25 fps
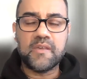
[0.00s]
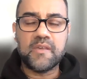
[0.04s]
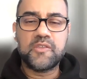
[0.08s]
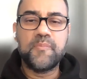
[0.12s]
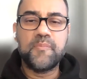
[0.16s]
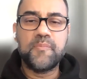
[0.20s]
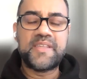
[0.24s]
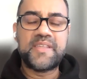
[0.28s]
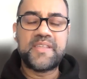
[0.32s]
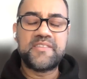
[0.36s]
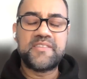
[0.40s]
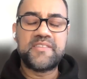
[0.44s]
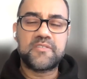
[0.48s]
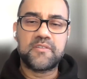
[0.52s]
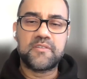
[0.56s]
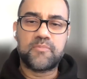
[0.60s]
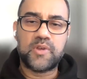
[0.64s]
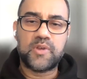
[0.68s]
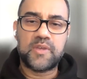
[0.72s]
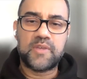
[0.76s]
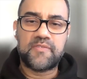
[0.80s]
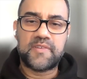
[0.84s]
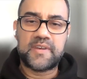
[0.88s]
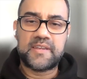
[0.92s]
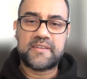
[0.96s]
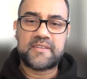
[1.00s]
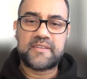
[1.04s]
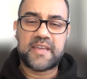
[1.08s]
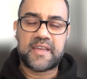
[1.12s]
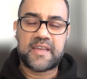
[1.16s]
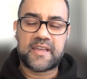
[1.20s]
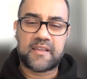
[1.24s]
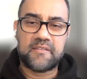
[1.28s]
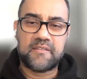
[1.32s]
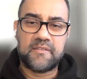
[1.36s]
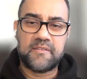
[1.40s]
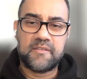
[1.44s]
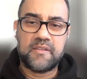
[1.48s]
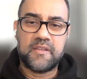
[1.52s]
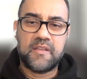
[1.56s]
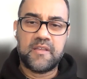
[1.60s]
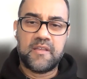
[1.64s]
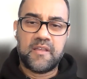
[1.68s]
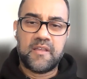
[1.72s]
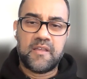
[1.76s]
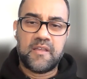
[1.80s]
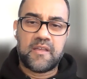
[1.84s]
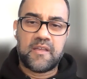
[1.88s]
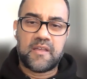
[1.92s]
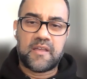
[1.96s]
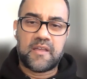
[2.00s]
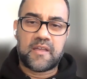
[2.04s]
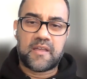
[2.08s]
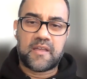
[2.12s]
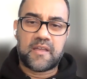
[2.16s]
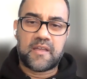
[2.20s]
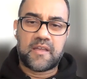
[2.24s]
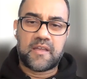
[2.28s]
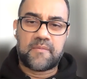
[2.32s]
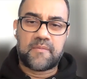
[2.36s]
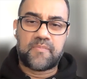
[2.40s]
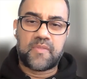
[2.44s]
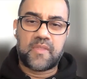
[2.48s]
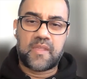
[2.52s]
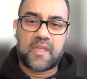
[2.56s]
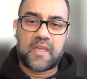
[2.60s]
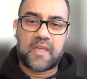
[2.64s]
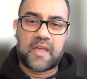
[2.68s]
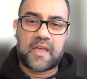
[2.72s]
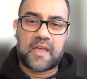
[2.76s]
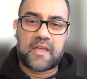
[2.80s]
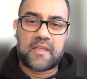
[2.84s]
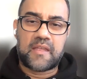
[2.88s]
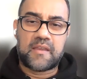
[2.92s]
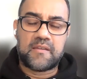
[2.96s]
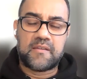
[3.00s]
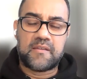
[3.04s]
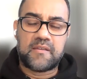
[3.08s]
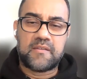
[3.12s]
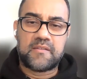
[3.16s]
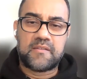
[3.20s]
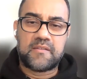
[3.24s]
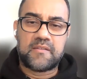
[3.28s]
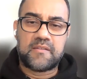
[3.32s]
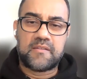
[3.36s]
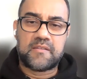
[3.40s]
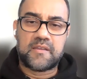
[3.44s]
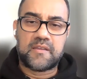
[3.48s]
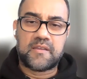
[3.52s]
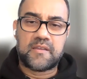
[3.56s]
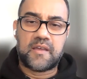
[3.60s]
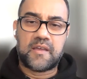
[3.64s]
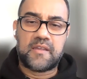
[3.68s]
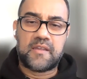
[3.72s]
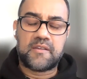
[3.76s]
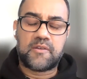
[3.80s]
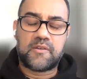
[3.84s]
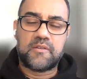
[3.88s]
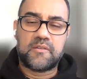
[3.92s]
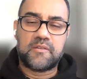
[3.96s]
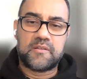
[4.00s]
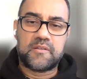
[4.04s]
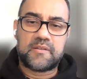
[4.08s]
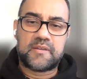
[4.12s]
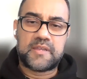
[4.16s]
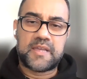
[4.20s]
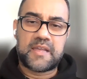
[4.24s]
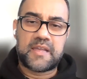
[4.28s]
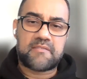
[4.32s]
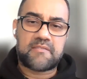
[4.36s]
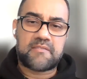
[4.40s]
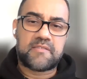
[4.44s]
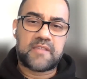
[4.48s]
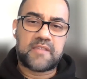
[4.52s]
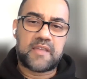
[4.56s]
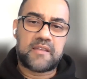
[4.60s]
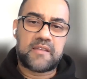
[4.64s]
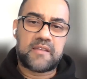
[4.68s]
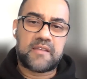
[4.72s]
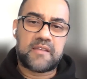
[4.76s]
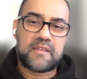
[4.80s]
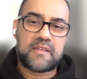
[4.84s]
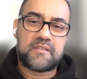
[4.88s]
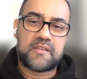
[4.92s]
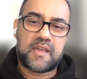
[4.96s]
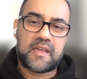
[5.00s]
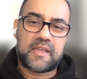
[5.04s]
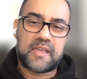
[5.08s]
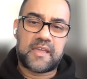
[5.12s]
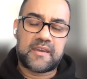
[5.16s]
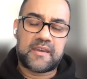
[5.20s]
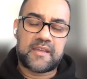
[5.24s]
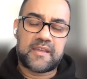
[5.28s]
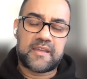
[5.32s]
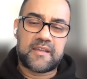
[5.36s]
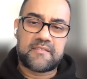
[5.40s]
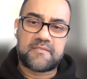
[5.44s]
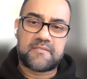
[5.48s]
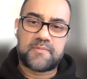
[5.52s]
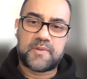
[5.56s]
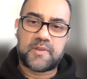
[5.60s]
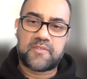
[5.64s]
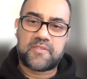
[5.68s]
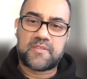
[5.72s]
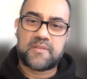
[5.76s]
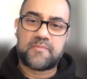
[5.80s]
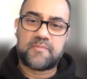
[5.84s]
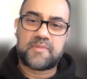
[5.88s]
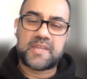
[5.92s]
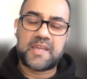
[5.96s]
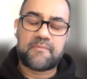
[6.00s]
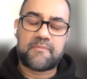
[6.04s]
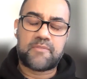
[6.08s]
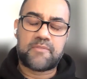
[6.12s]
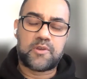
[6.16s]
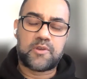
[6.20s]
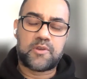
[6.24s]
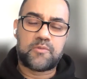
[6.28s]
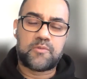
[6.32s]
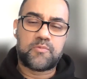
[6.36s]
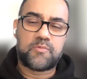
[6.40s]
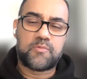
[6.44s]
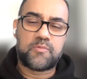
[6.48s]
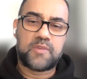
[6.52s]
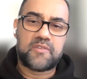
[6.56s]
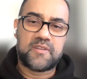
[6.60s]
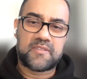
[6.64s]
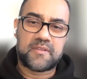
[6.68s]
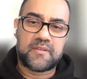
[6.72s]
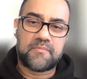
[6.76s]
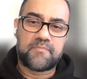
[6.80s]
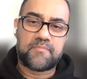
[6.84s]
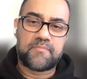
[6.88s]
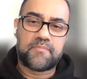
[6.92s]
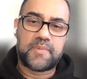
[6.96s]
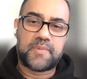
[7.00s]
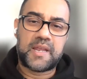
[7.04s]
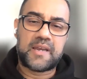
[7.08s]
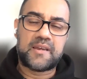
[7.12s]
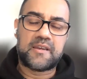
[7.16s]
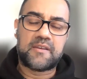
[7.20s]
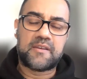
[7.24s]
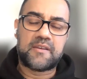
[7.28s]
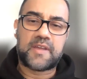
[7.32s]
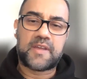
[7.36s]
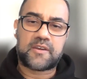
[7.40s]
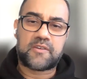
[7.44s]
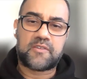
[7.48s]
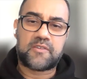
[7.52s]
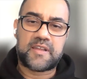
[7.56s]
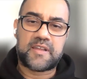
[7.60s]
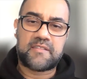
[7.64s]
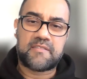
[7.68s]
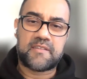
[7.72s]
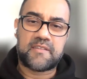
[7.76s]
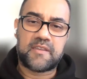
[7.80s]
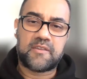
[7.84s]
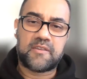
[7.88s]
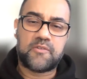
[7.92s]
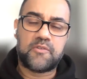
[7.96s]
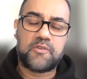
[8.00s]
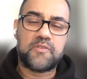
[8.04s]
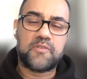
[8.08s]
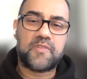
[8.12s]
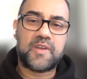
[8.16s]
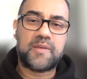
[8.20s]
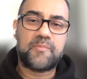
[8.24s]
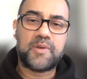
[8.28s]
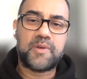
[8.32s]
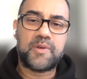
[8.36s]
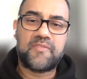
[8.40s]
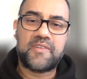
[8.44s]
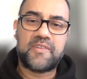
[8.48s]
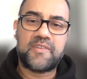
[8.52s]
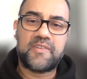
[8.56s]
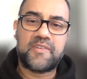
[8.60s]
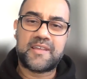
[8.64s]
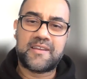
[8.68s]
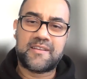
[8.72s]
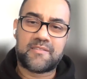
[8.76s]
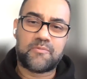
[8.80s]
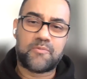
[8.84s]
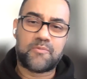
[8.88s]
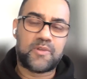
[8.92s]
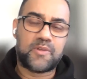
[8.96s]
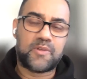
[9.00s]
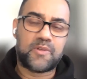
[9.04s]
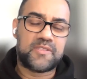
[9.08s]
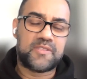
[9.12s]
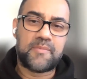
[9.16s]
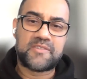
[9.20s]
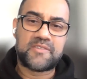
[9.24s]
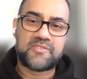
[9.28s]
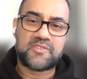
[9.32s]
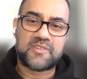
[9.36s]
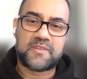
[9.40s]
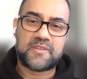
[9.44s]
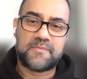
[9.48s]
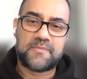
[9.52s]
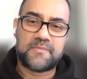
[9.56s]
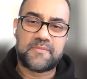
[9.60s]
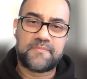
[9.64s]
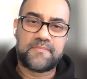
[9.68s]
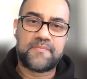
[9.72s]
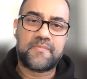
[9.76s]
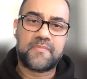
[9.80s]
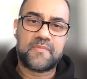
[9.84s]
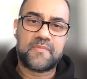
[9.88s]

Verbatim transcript: You mentioned briefly T E G, um, and uh, another test that I get asked about sometimes on Twitter is a platelet factor assay. Could you very briefly tell us what they measure?